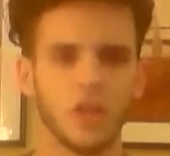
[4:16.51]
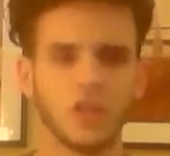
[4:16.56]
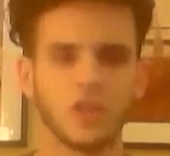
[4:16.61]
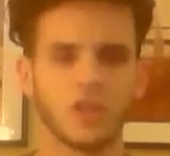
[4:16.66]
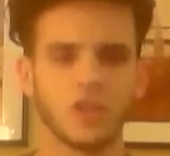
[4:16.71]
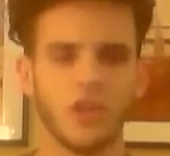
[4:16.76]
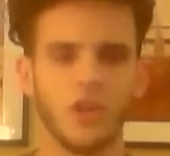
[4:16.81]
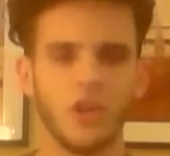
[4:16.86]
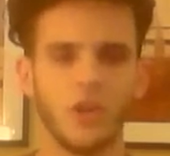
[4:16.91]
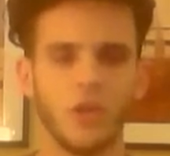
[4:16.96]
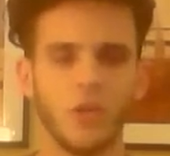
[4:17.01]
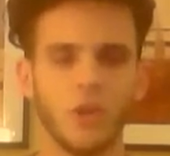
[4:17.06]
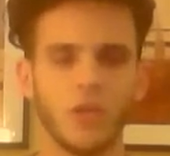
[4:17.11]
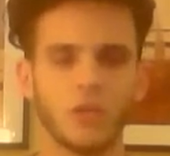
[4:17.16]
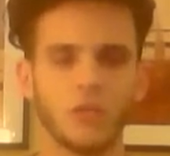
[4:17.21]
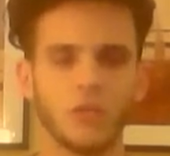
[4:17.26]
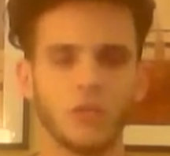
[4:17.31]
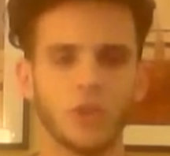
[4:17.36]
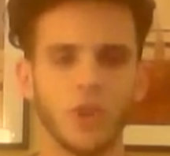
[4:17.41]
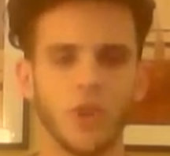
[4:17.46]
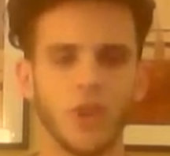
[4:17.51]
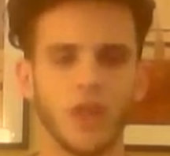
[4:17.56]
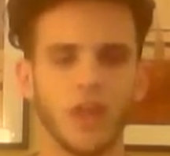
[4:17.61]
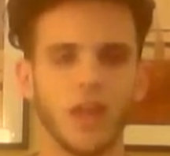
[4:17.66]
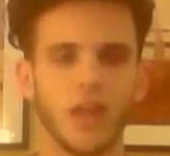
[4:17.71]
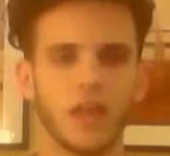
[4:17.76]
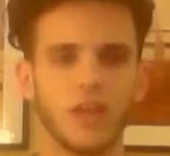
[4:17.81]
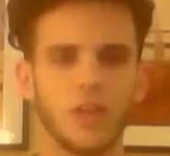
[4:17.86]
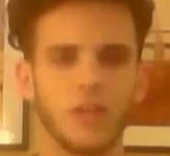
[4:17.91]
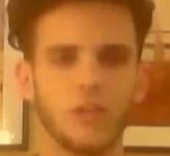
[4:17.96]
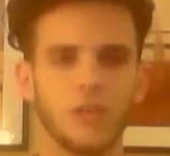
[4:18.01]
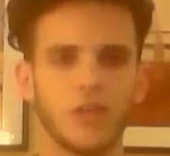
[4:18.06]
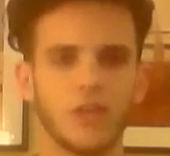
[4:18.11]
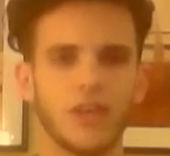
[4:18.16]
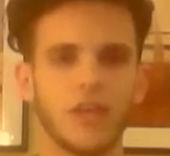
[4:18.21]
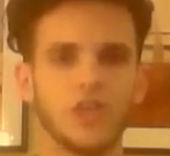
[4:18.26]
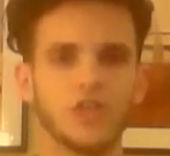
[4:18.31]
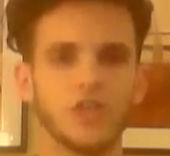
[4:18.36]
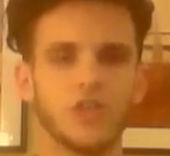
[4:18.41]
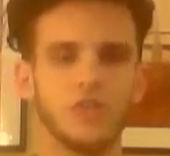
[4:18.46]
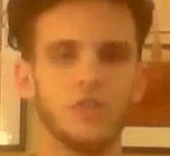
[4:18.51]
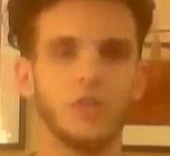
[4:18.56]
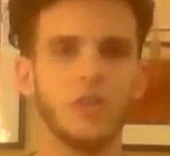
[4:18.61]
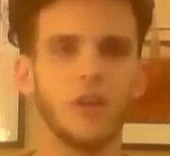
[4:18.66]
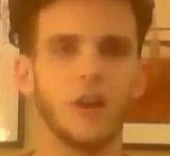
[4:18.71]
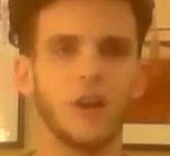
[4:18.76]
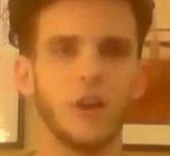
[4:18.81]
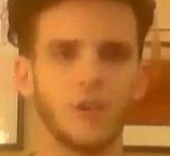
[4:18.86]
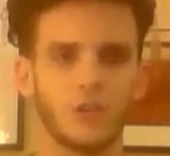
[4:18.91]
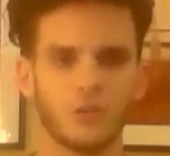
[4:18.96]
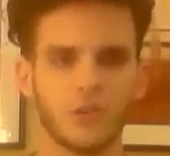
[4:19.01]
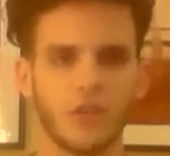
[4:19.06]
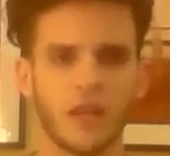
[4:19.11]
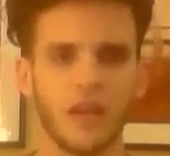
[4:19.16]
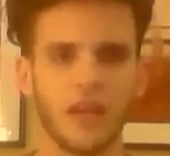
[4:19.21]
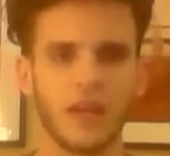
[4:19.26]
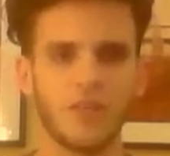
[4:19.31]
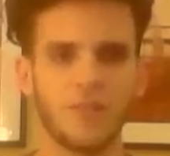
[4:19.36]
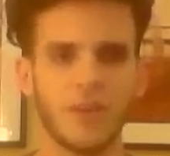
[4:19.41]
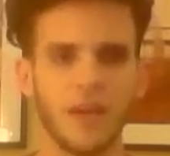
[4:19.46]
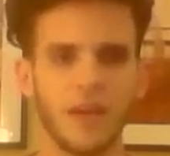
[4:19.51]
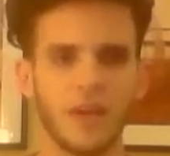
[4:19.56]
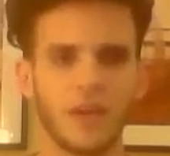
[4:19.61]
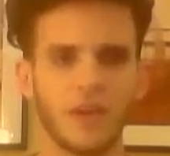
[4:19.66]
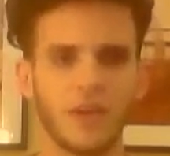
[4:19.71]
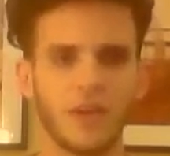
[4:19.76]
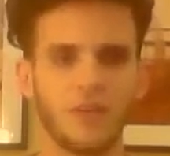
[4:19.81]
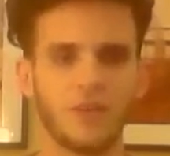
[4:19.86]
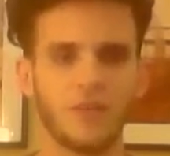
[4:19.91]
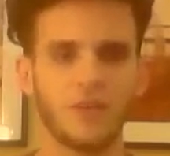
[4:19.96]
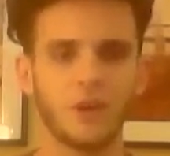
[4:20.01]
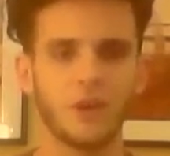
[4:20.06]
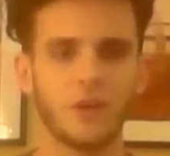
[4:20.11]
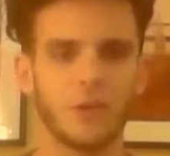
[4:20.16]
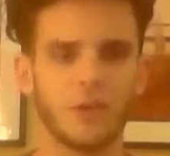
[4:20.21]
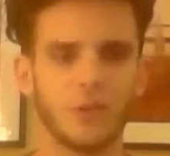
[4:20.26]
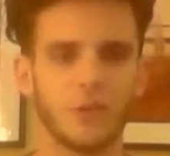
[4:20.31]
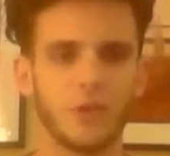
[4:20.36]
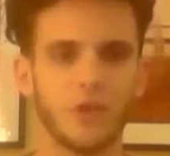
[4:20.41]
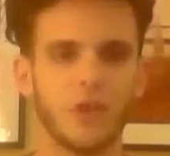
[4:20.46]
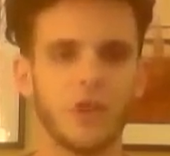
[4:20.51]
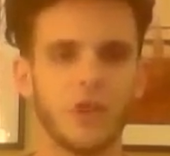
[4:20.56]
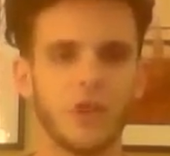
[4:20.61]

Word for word: So when you were looking at education, you could also tie it back a lot farther.